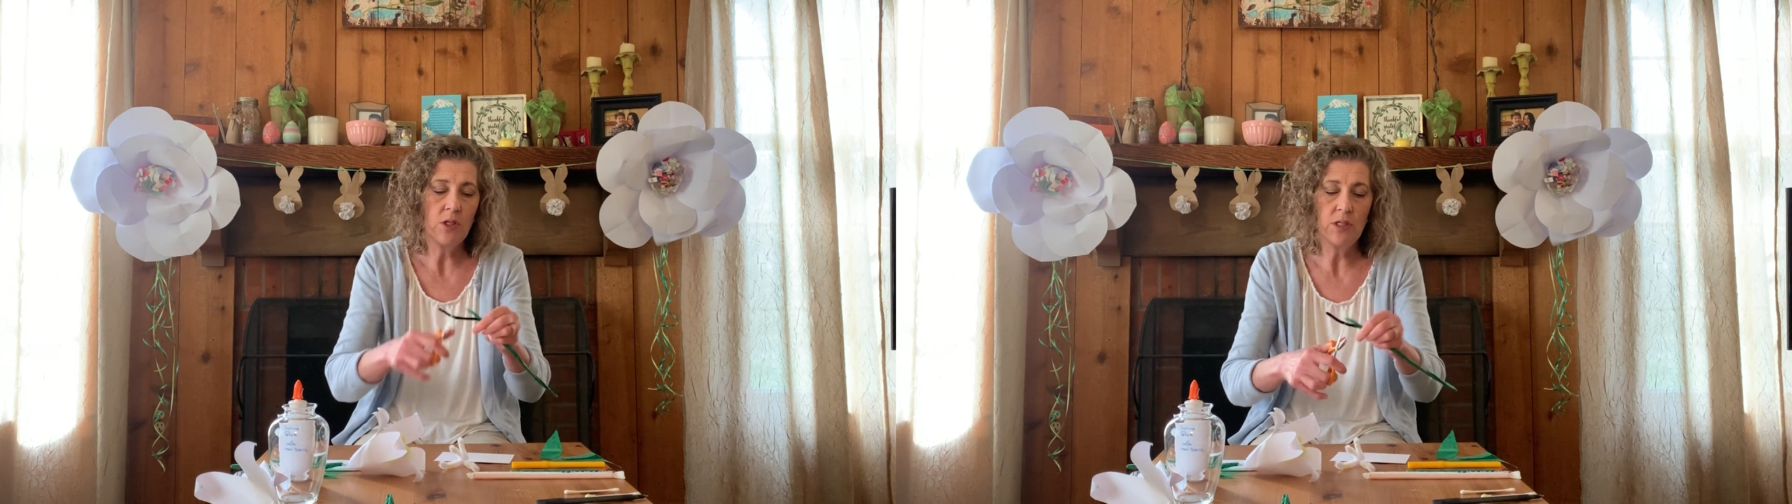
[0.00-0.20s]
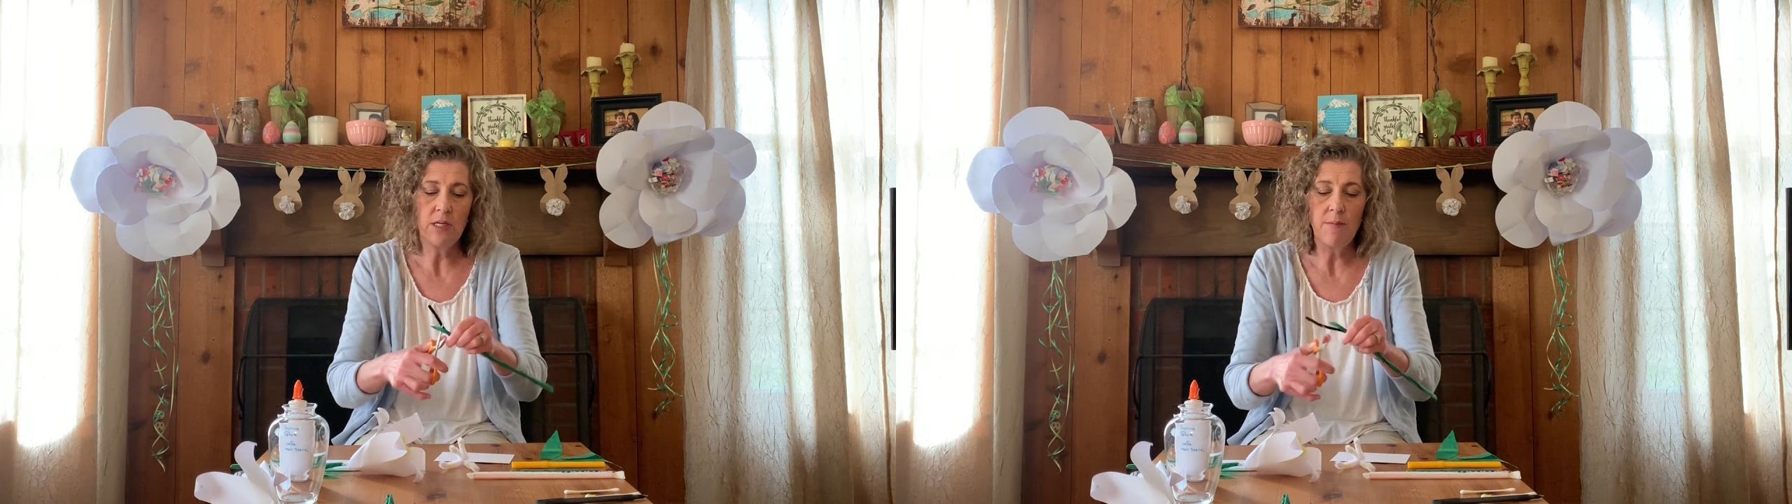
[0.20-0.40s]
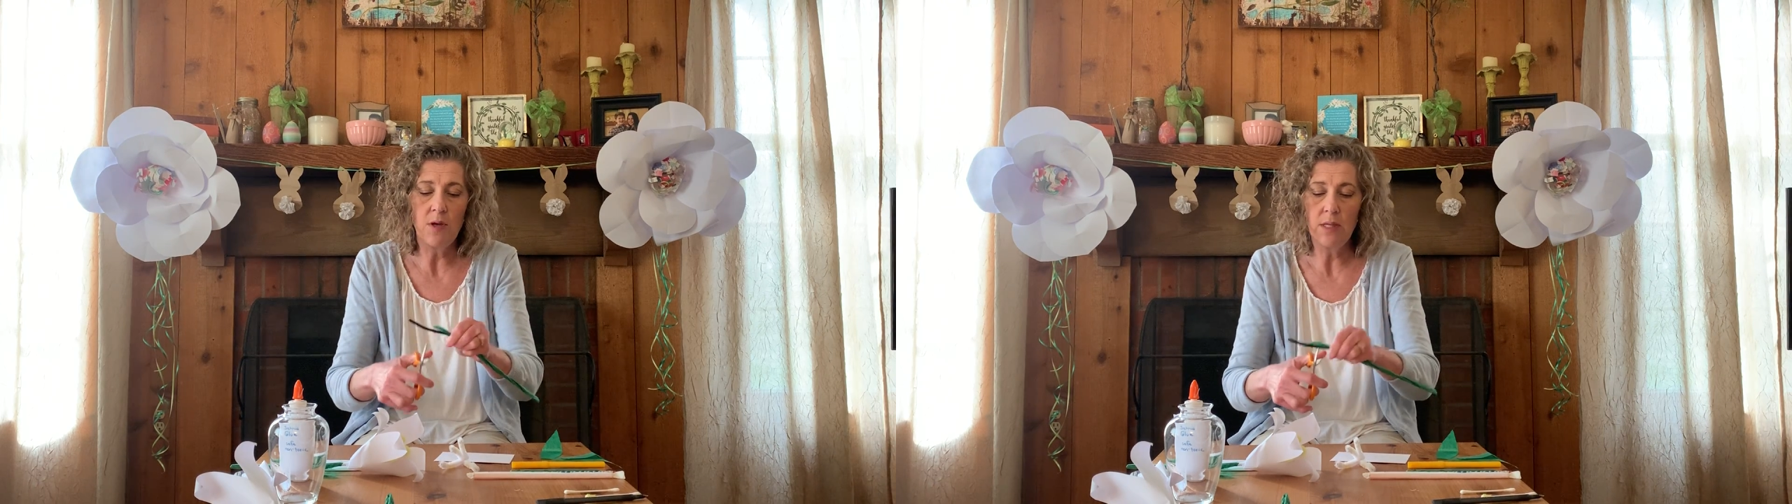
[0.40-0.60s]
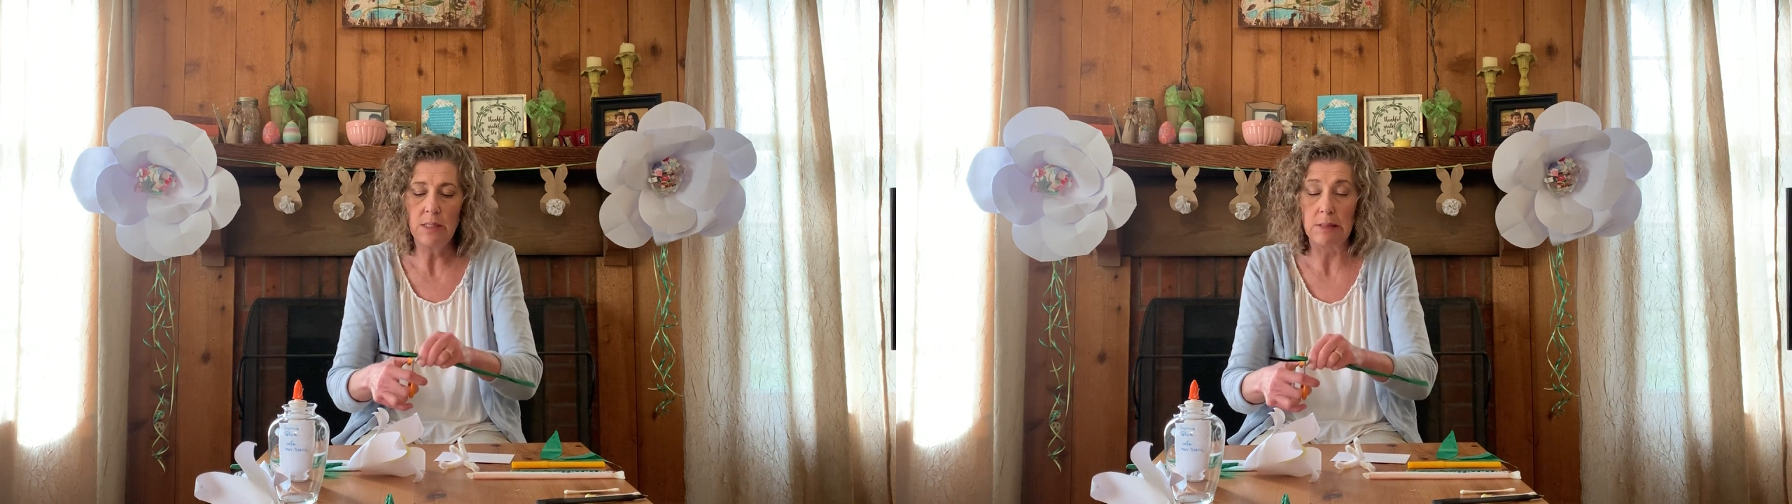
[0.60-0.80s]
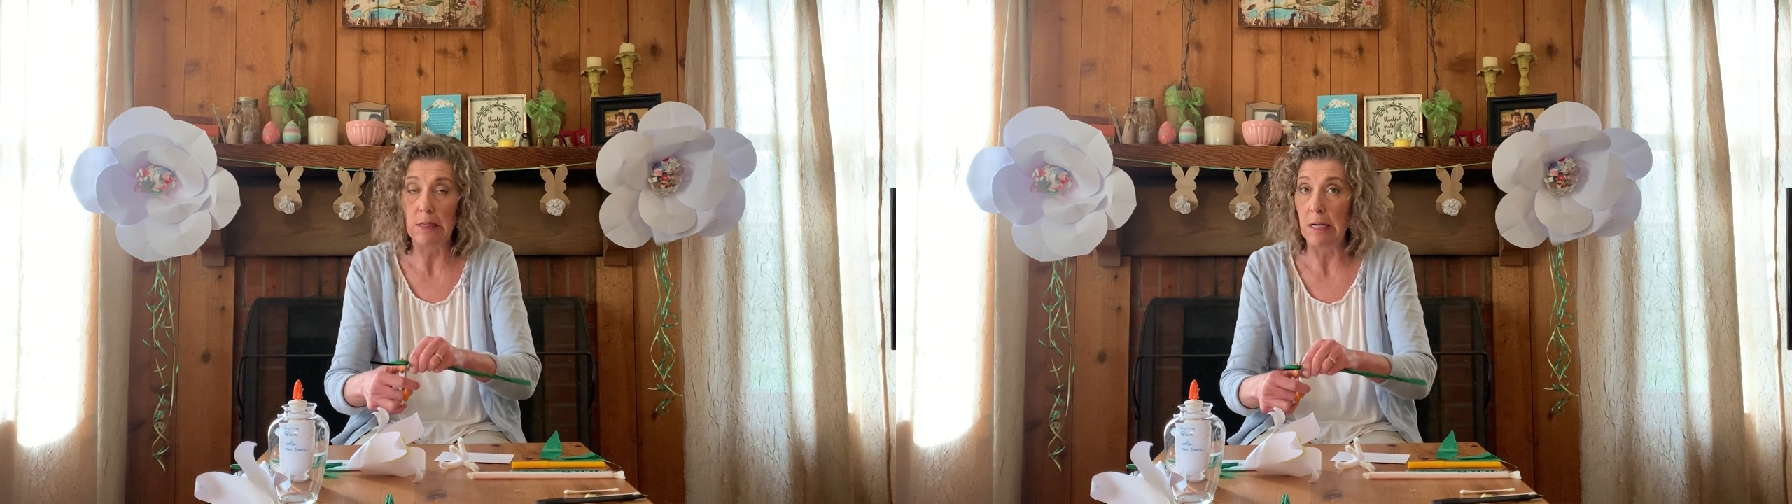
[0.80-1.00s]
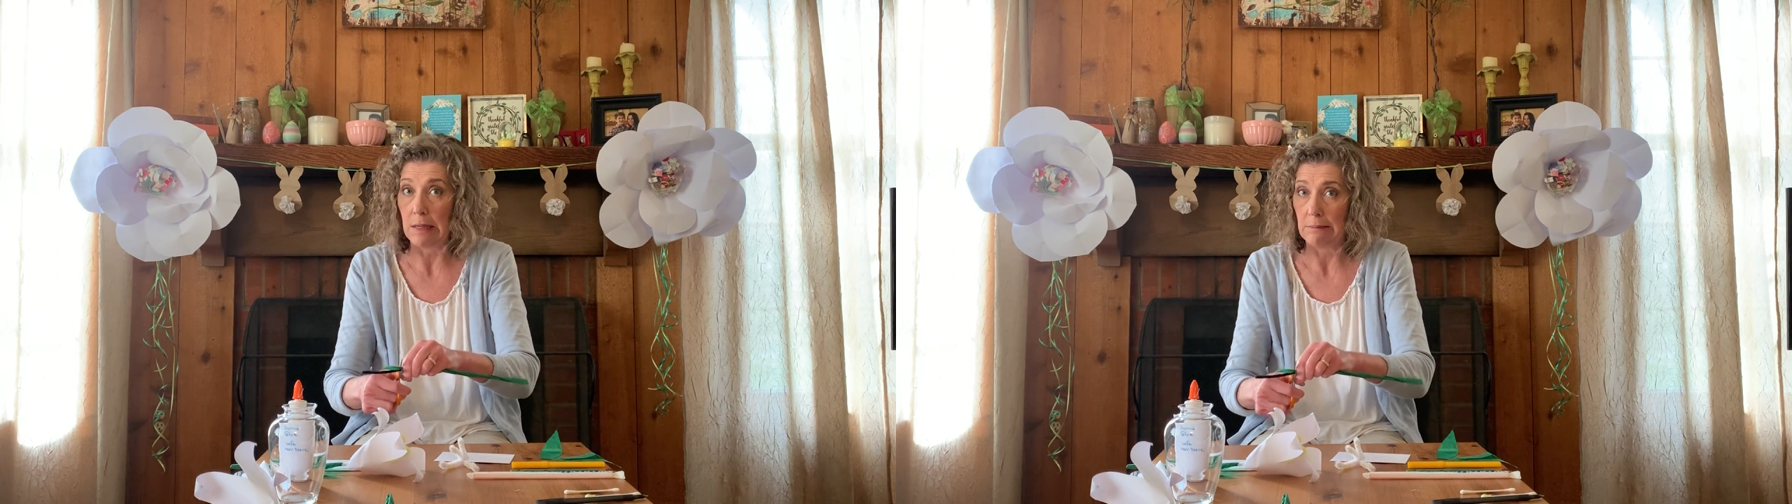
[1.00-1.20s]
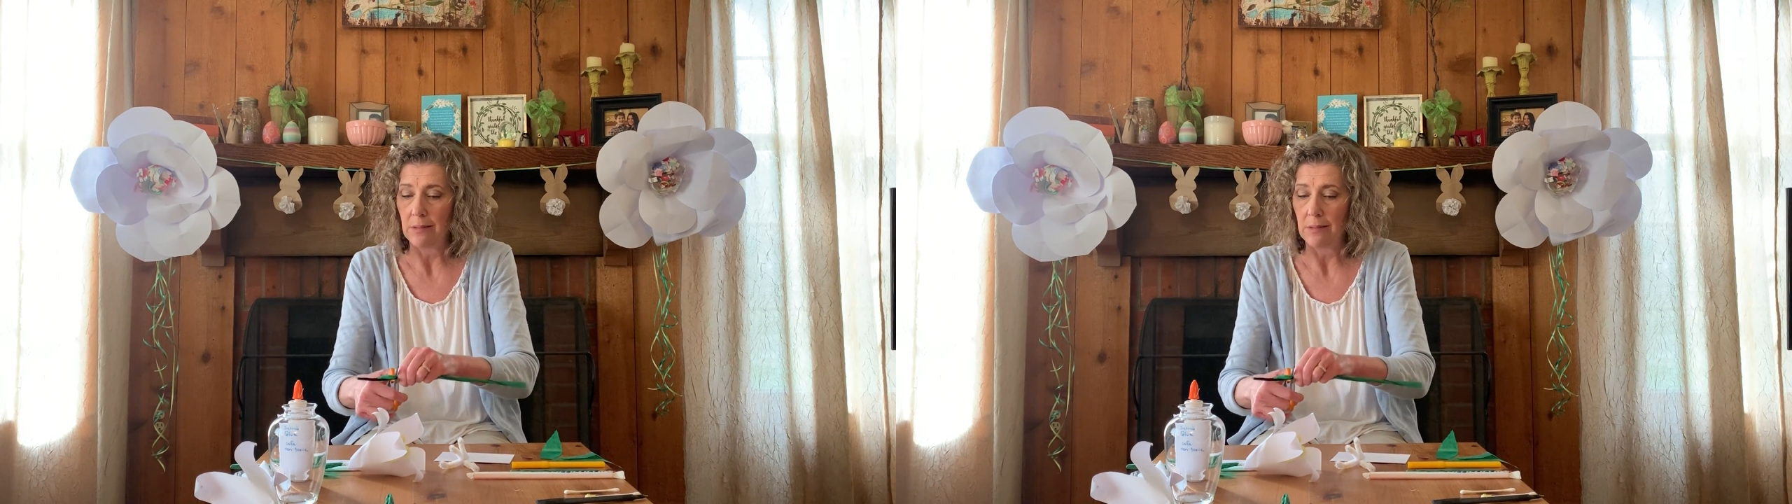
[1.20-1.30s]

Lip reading: stem on this side.